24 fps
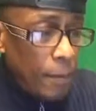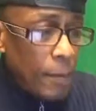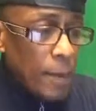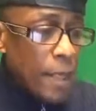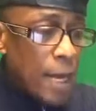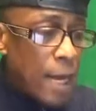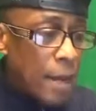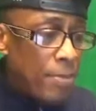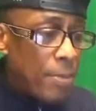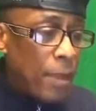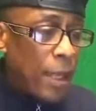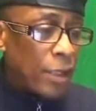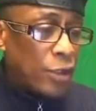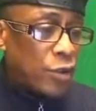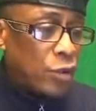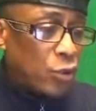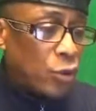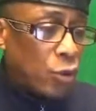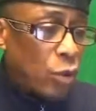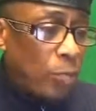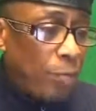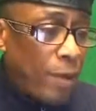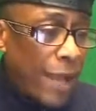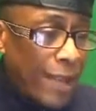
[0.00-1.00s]
I'm not
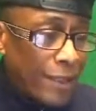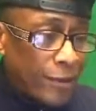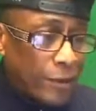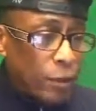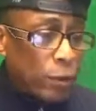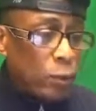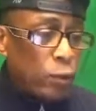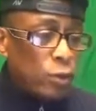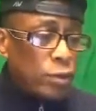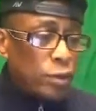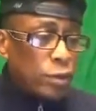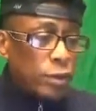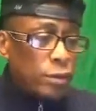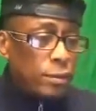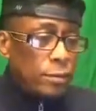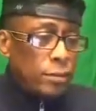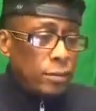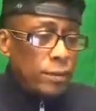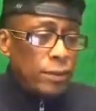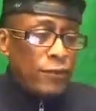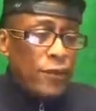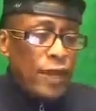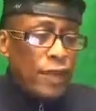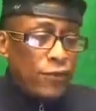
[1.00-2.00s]
sure, Black Solutions,
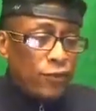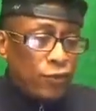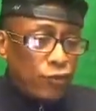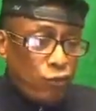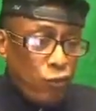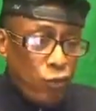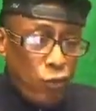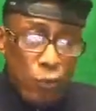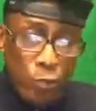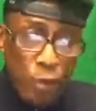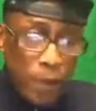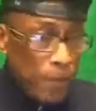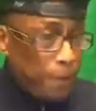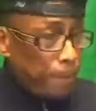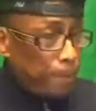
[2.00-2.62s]
that that's true, but